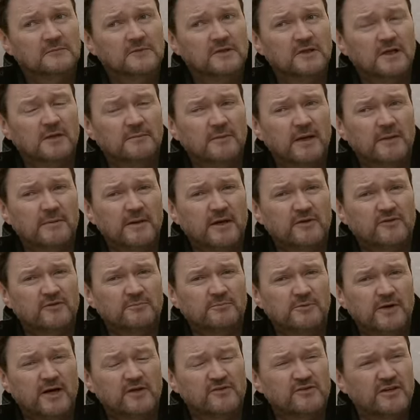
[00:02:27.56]
Don't know, maybe I
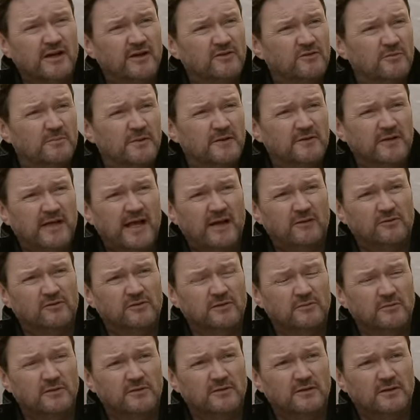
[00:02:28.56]
should branch out into a bit of
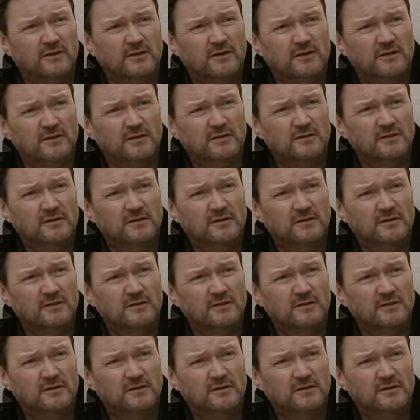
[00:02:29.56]
counselling. What do you think?